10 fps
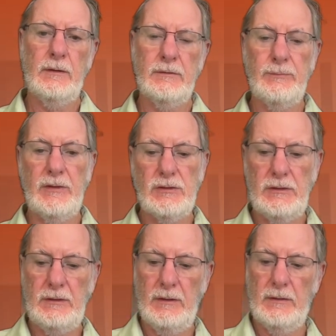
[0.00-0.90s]

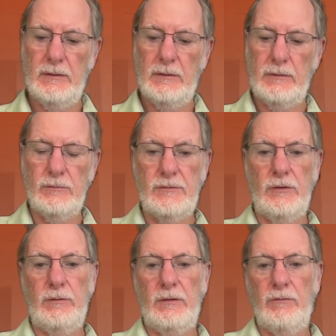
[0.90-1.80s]
especially
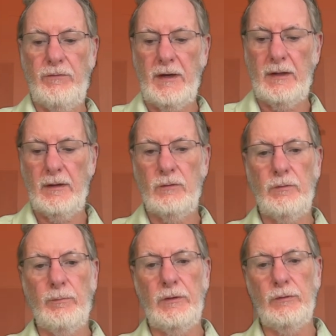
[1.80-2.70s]
considering the fact that
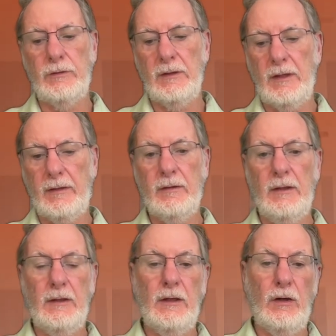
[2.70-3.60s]
we'll be looking at
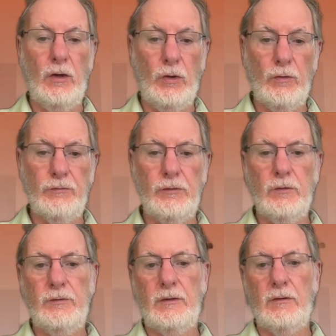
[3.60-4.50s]

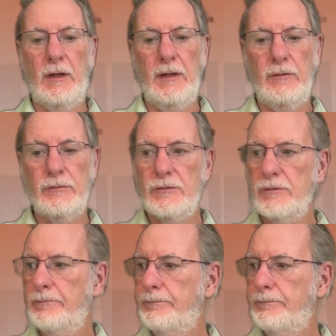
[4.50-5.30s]
orthodontic aligners.